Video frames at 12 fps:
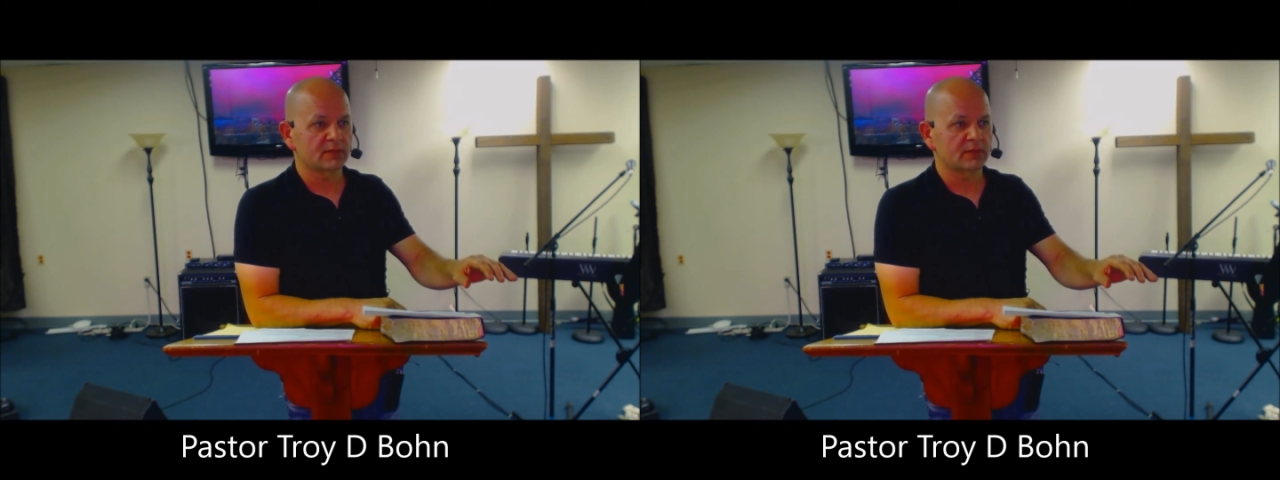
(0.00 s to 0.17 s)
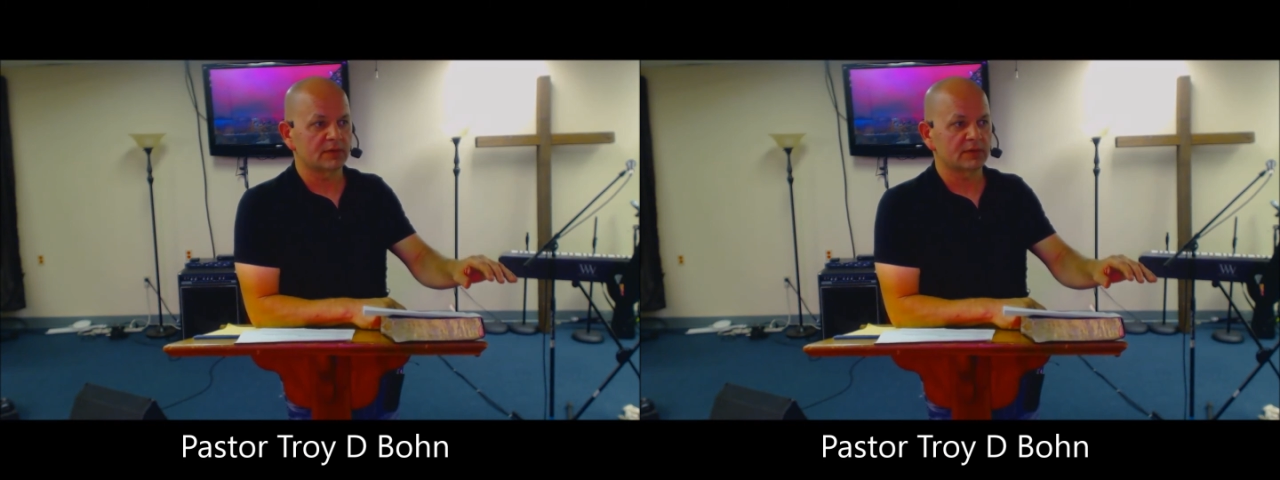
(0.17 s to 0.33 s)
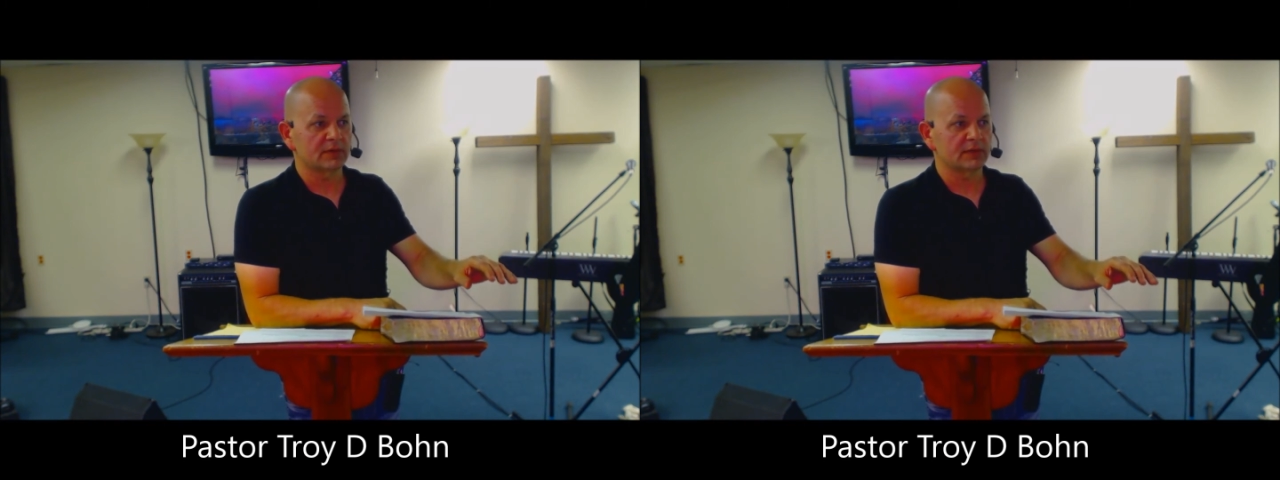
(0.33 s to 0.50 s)

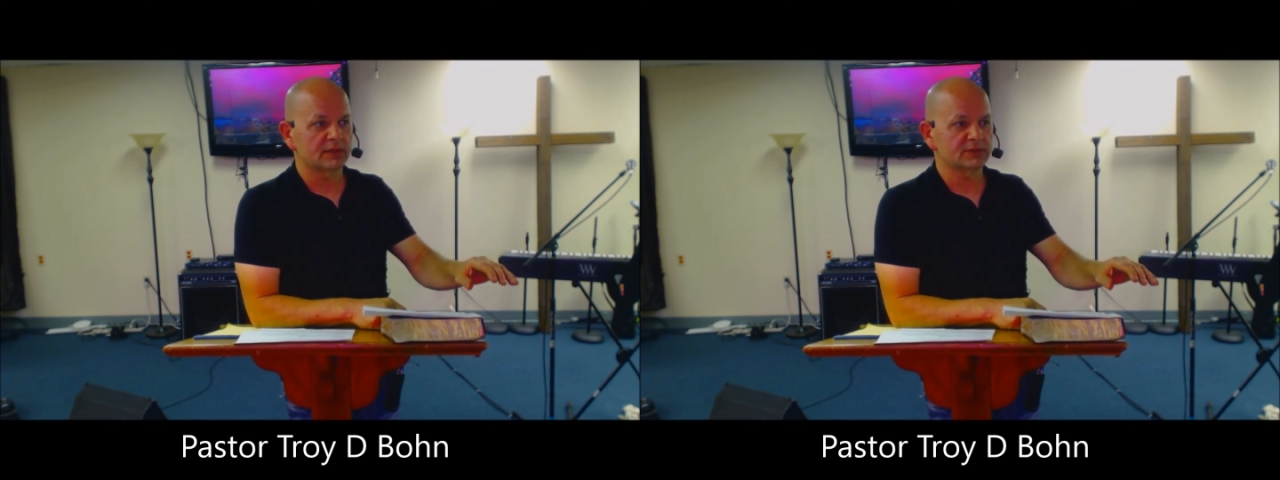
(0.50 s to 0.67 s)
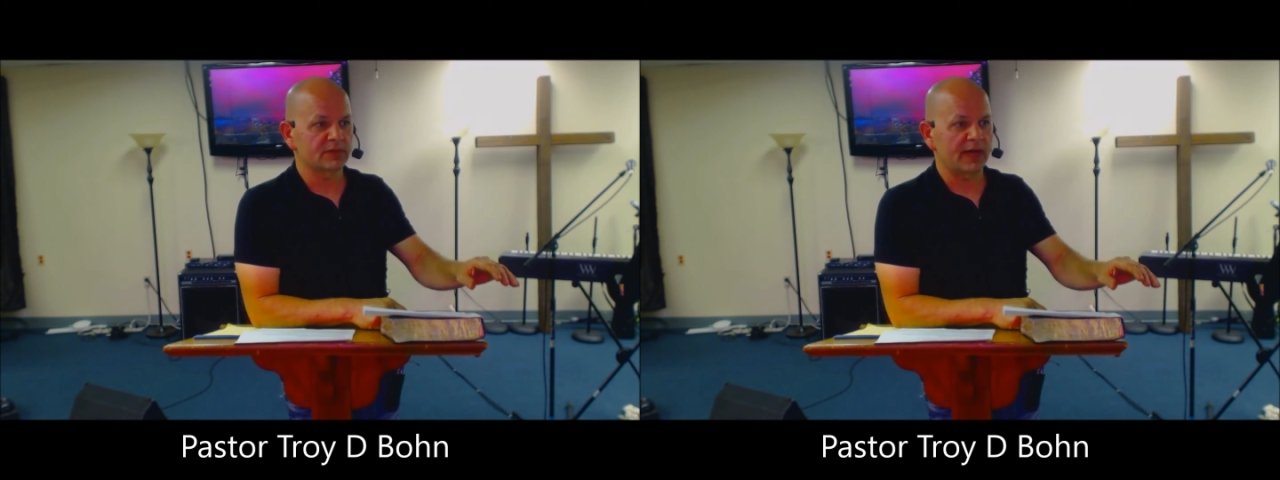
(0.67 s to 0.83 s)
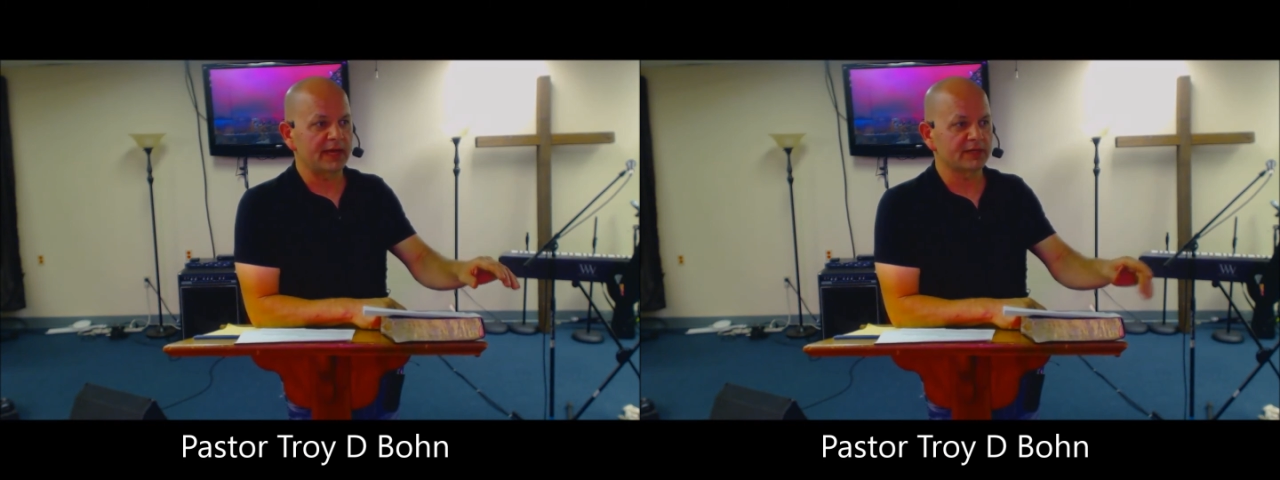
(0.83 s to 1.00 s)
Well,
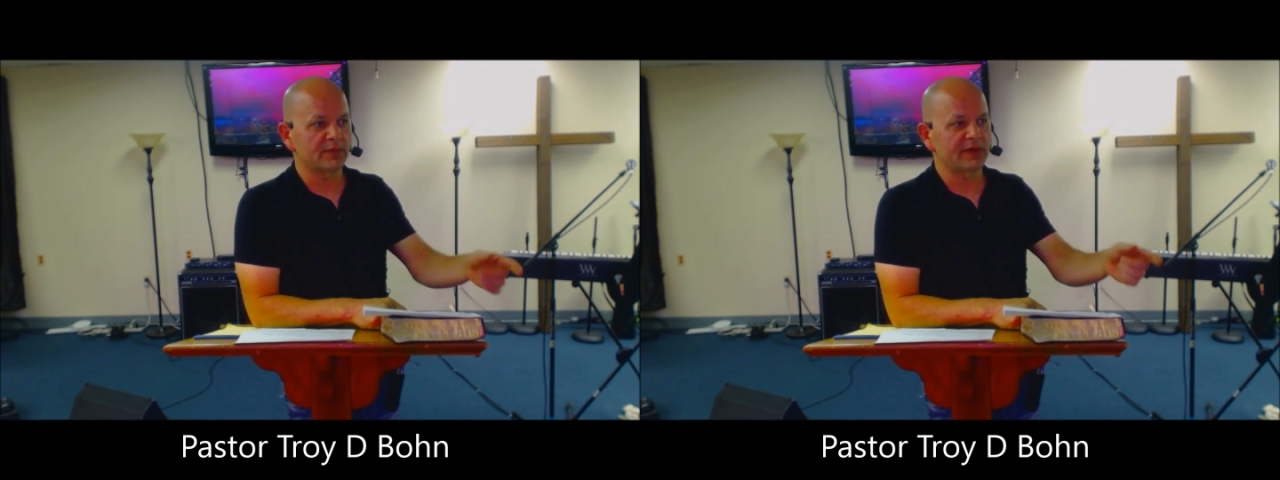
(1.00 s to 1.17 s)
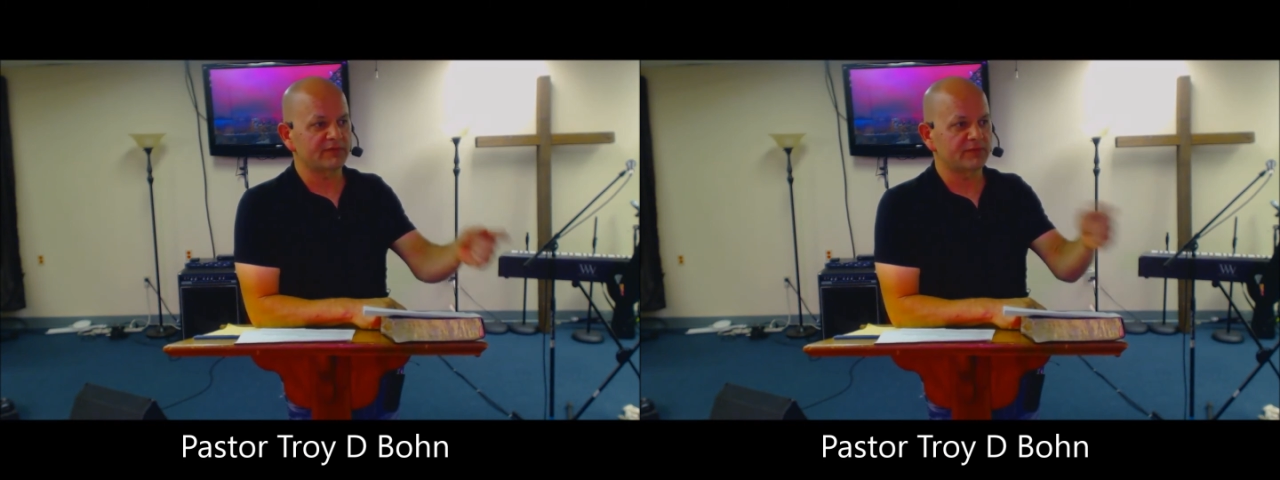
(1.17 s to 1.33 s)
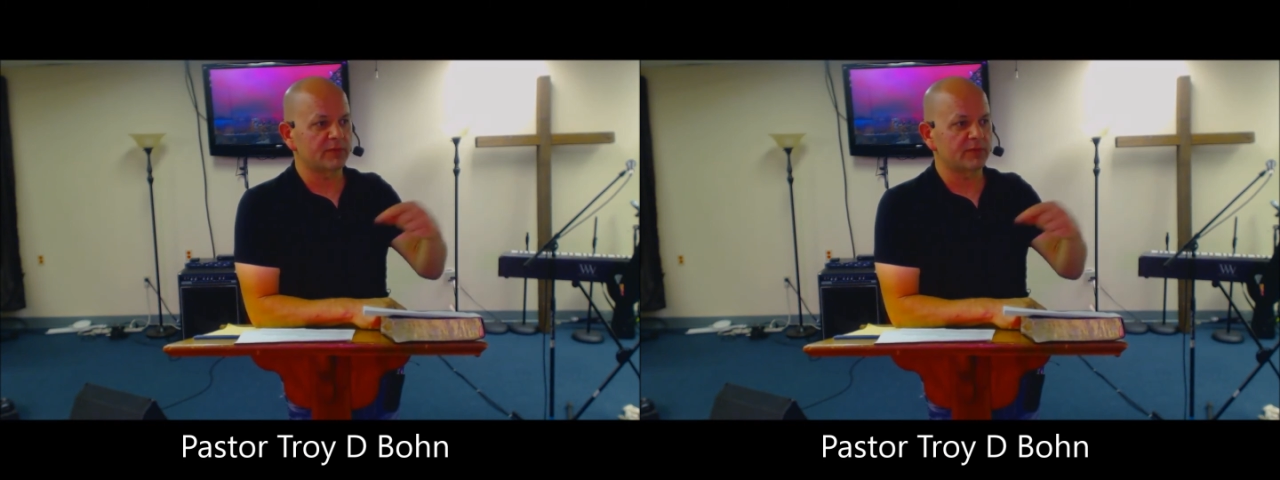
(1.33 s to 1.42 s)
so I had to wait